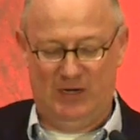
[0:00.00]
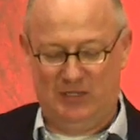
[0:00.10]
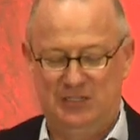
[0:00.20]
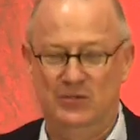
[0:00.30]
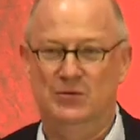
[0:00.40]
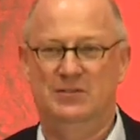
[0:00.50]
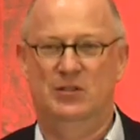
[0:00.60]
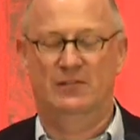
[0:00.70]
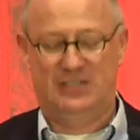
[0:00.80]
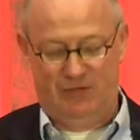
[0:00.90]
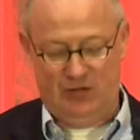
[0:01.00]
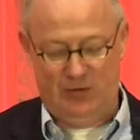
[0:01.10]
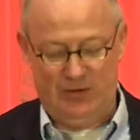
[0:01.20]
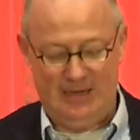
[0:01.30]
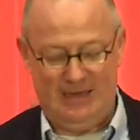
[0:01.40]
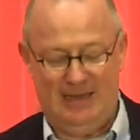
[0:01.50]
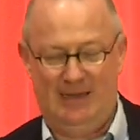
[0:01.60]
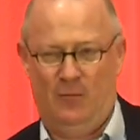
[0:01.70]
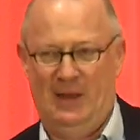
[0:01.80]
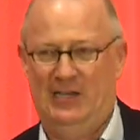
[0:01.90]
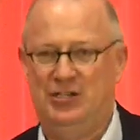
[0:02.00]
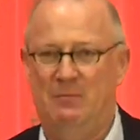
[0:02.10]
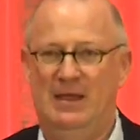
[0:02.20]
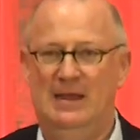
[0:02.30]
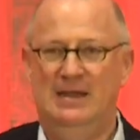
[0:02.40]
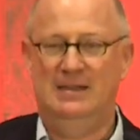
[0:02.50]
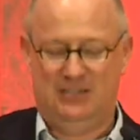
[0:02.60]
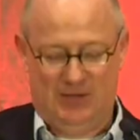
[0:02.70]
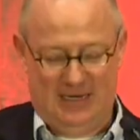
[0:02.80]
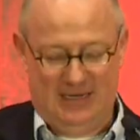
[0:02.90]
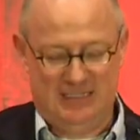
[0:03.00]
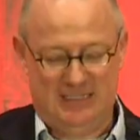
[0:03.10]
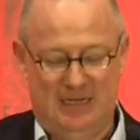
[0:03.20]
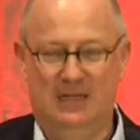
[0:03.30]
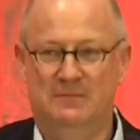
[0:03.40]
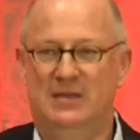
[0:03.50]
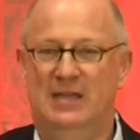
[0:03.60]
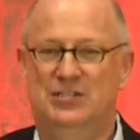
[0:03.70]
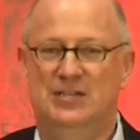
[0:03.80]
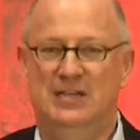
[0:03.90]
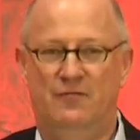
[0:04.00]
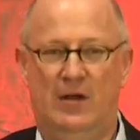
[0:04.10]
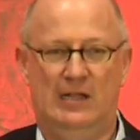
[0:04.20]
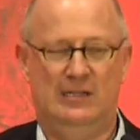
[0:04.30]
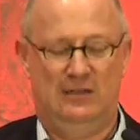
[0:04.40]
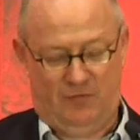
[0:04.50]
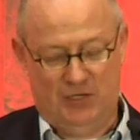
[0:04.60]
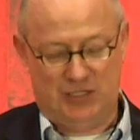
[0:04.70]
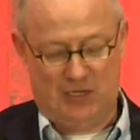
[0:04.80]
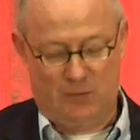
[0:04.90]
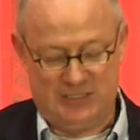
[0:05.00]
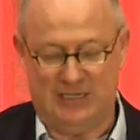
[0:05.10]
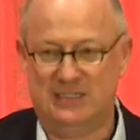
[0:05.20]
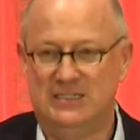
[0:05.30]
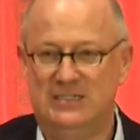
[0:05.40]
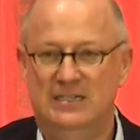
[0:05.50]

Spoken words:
on to the University of Illinois at Urbana-Champaign to get his PhD in French linguistics.